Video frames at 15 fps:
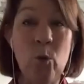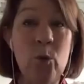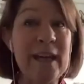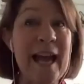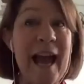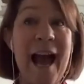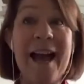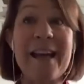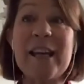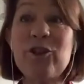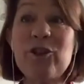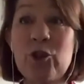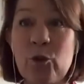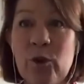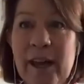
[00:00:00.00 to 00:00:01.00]
we can
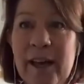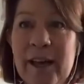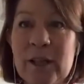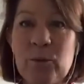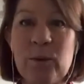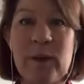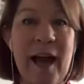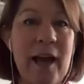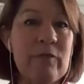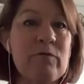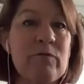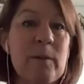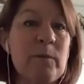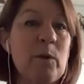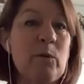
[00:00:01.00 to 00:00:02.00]
enjoy it, we can
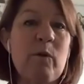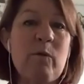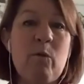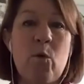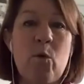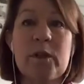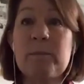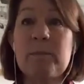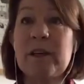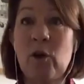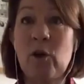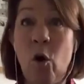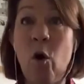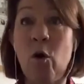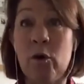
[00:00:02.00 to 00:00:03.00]
reap the rewards,
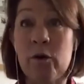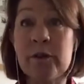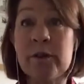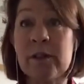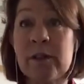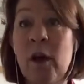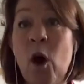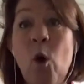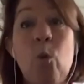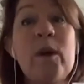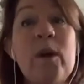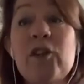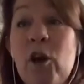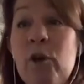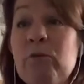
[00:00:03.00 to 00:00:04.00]
because
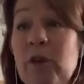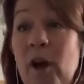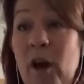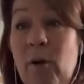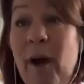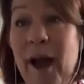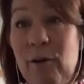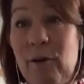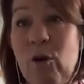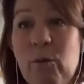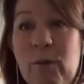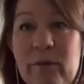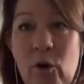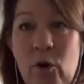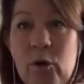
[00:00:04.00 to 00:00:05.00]
we don't know how long
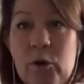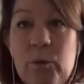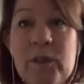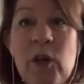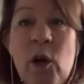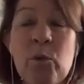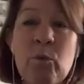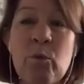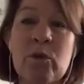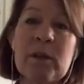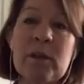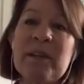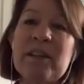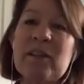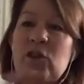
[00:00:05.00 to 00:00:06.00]
we've got. We don't want
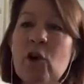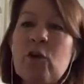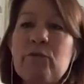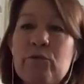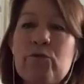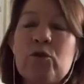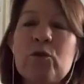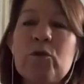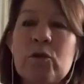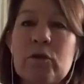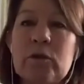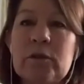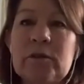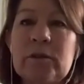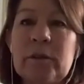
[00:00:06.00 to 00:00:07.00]
to be so
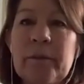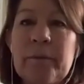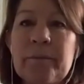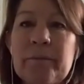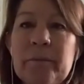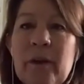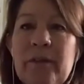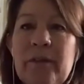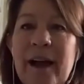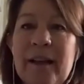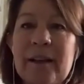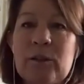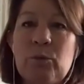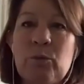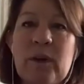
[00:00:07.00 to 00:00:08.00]
frugal
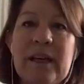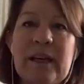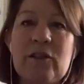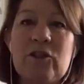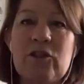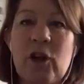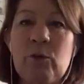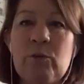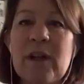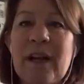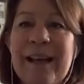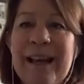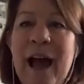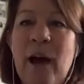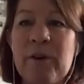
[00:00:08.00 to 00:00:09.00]
that we don't
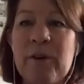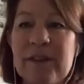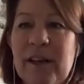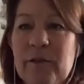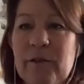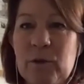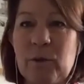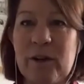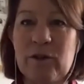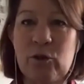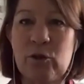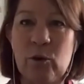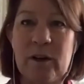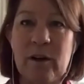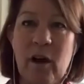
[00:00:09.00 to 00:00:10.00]
allow ourselves to
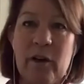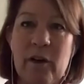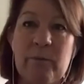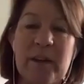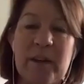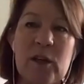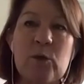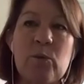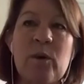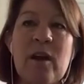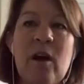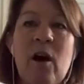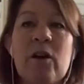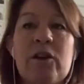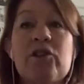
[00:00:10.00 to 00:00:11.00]
enjoy life because we
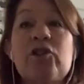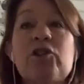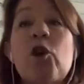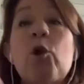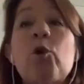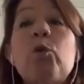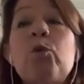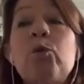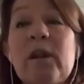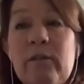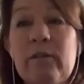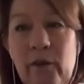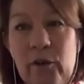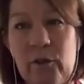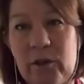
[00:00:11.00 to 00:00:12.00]
are solely
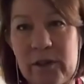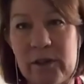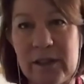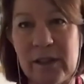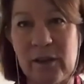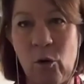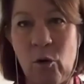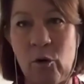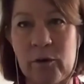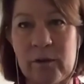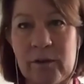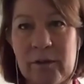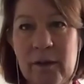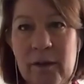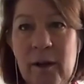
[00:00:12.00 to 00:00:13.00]
focusing
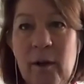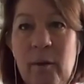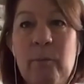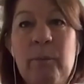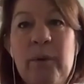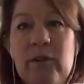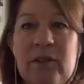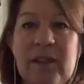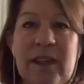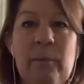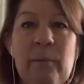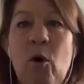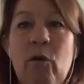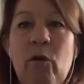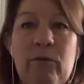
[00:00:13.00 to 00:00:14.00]
on building a
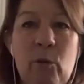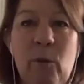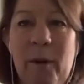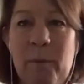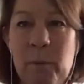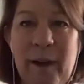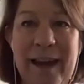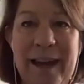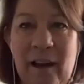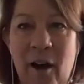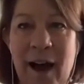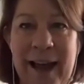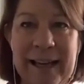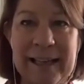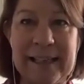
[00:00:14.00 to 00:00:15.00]
pot for when we're in
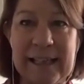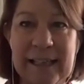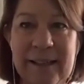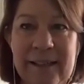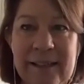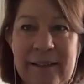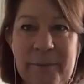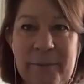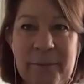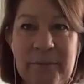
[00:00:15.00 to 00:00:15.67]
our 80s.